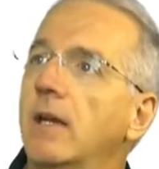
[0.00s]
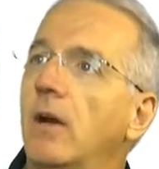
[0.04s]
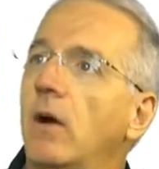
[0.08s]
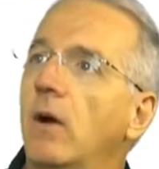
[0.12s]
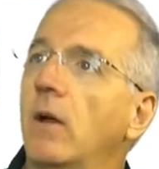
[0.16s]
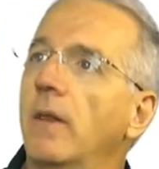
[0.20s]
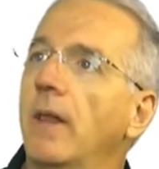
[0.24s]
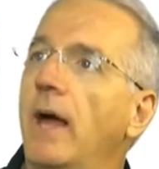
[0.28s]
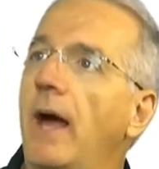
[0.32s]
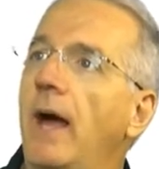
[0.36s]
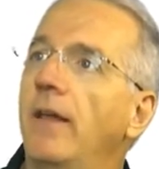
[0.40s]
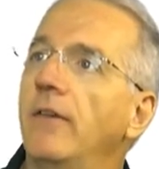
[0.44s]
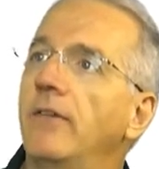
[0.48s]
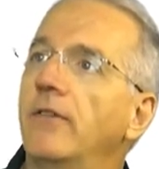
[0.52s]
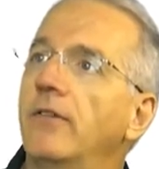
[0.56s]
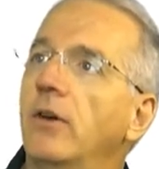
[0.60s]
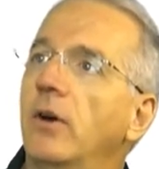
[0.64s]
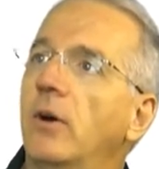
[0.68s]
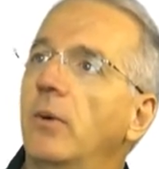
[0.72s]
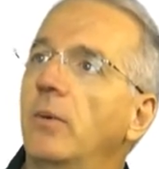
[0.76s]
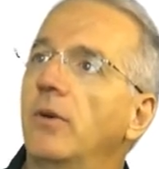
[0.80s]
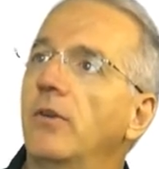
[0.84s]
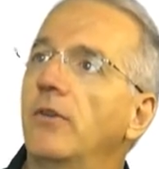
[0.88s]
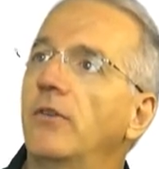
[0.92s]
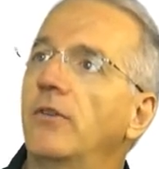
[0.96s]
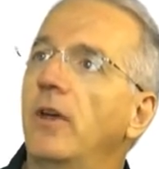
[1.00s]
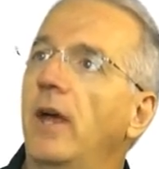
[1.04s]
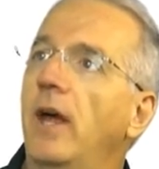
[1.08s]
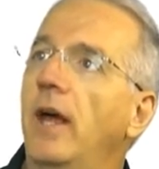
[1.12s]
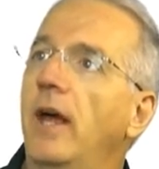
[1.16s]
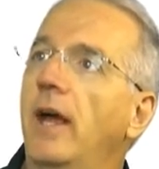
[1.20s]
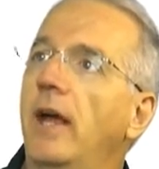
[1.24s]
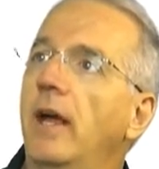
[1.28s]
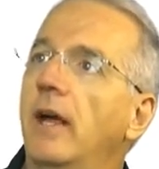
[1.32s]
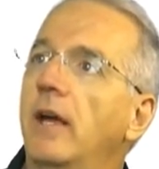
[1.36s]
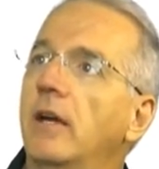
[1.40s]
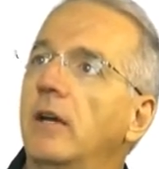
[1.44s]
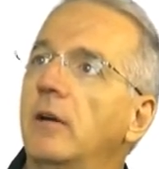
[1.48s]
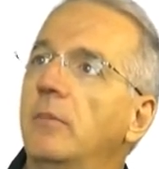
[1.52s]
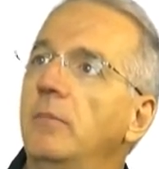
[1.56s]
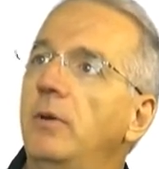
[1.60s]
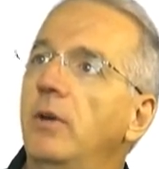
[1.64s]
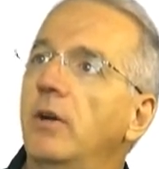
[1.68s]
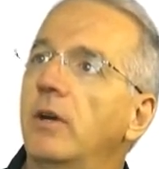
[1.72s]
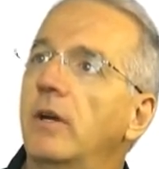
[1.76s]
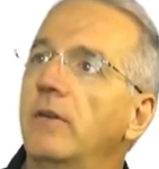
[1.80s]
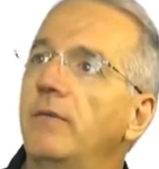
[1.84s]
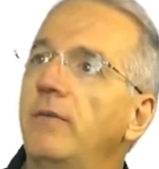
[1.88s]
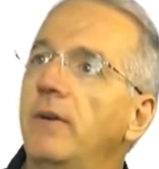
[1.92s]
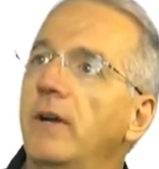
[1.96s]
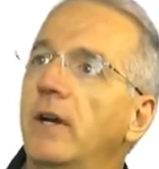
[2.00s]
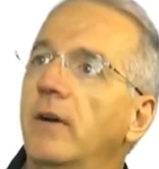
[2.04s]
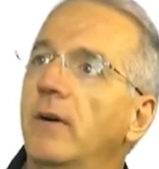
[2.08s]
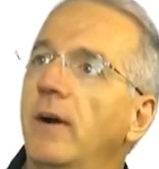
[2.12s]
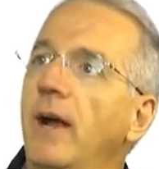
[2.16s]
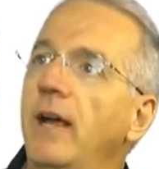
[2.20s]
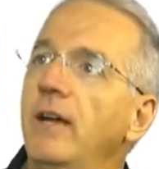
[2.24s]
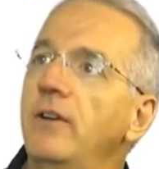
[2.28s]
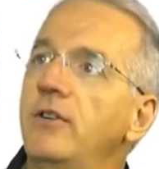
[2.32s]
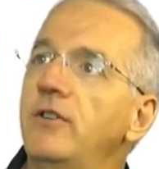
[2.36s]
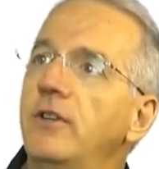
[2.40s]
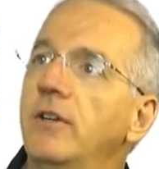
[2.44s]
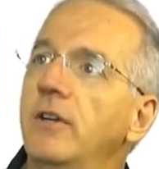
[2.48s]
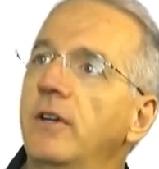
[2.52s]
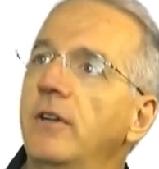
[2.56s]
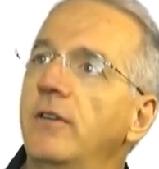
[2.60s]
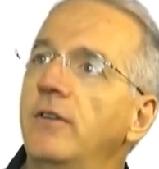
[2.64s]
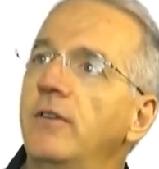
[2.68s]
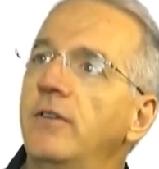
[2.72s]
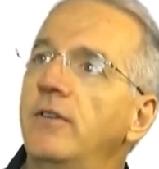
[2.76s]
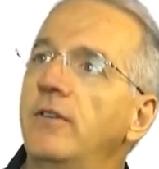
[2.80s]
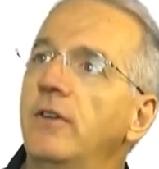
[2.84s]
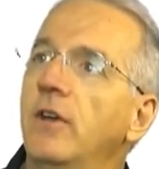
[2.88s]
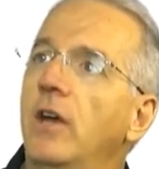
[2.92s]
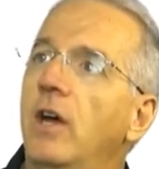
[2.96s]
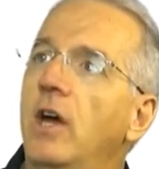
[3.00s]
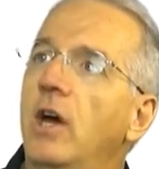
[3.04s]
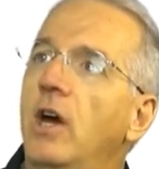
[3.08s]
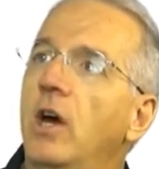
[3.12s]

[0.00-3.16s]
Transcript: and all that. So we'll say computer configurations.